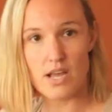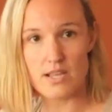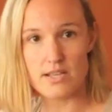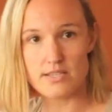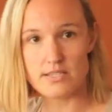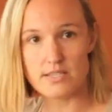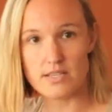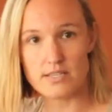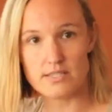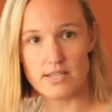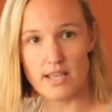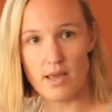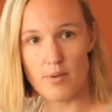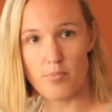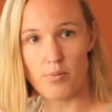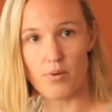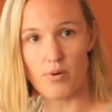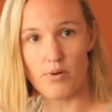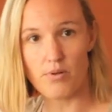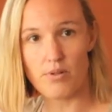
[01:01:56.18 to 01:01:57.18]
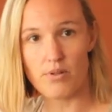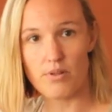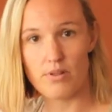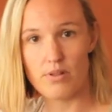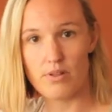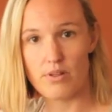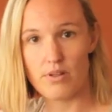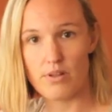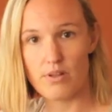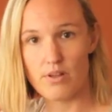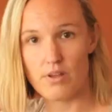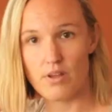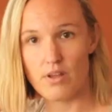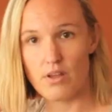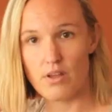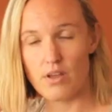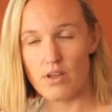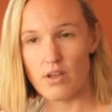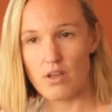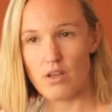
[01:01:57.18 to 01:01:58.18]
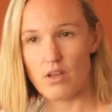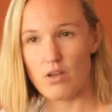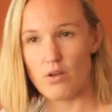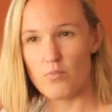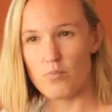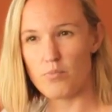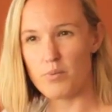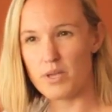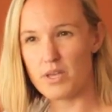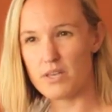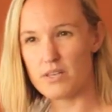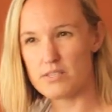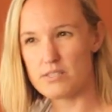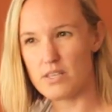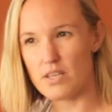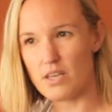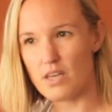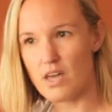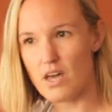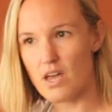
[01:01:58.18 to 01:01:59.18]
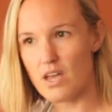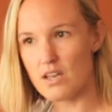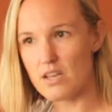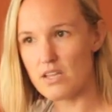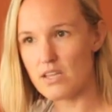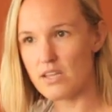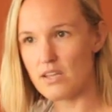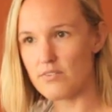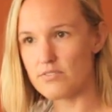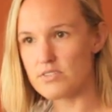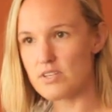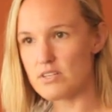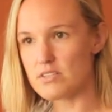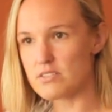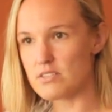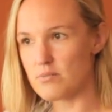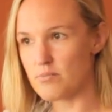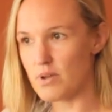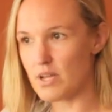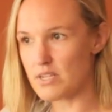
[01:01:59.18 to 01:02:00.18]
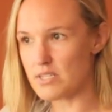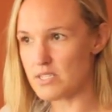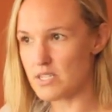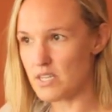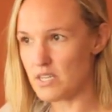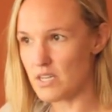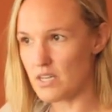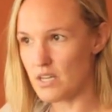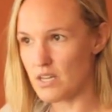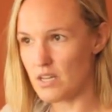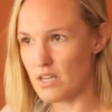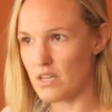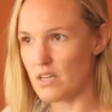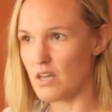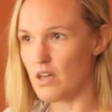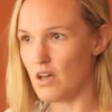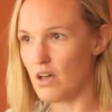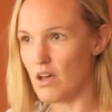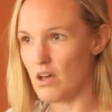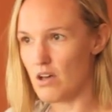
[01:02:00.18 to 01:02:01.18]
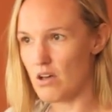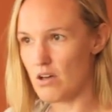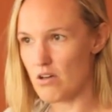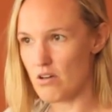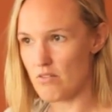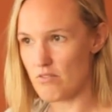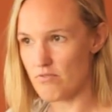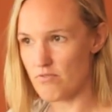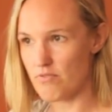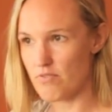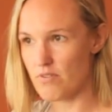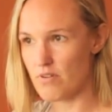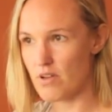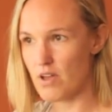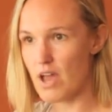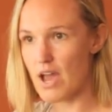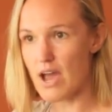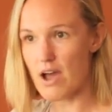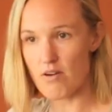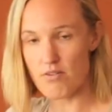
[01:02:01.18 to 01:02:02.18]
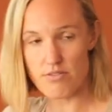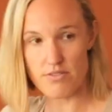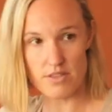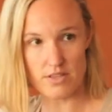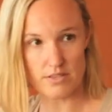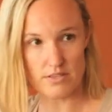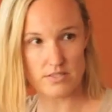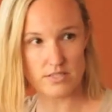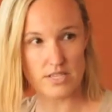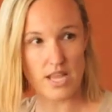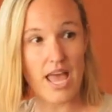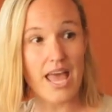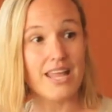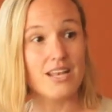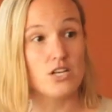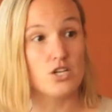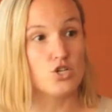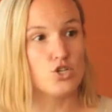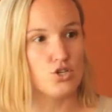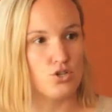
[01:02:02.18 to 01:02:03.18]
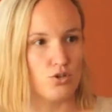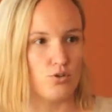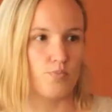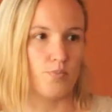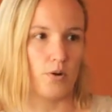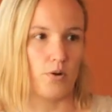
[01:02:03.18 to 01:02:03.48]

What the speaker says: nice example because it kind of gives us some idea of how things tend to